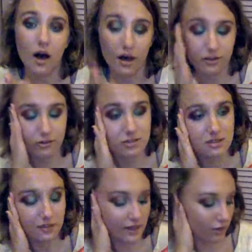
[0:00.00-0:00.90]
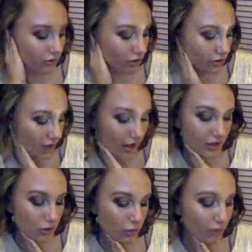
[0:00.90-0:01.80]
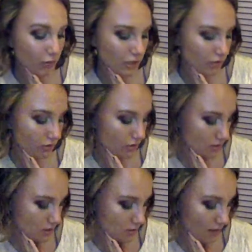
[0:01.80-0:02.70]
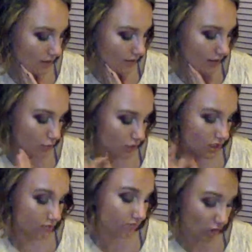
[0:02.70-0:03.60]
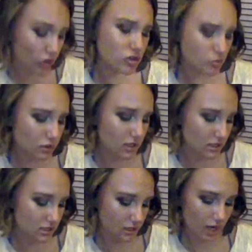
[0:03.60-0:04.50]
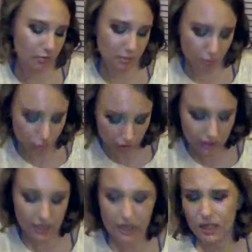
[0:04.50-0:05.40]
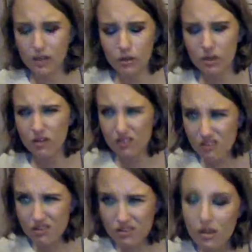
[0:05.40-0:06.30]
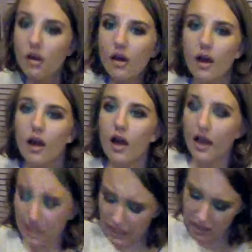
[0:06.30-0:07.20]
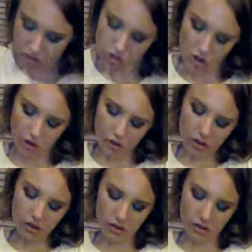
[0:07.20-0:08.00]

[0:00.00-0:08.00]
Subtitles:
I just like could not get over when he released this palette. And when he first released it, I remember looking at it and going, and then I saw